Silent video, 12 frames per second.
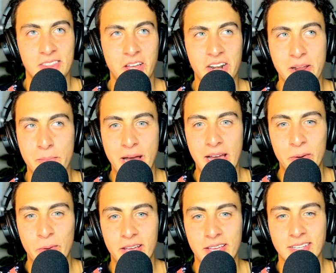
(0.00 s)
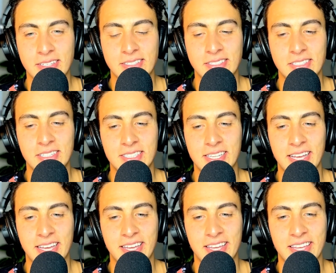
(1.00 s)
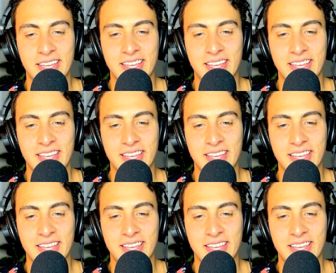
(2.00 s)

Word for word: not in a bad way just like